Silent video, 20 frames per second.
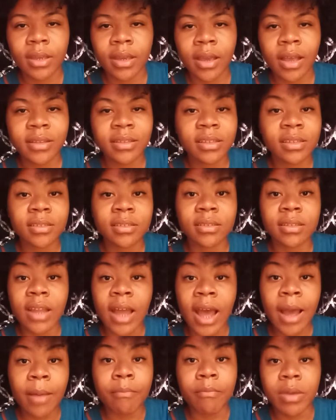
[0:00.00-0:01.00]
Cause it's
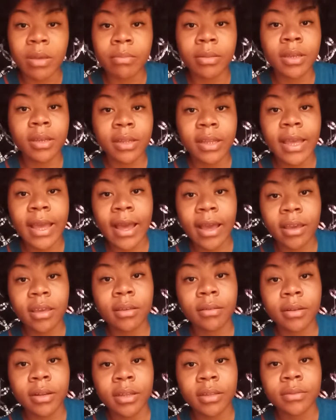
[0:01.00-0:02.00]
not biblically
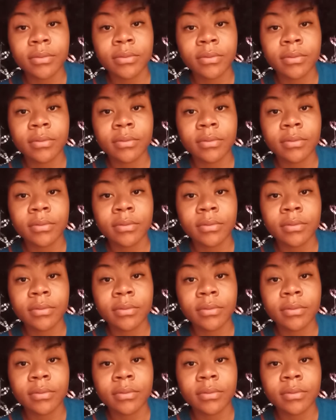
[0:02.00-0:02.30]
accurate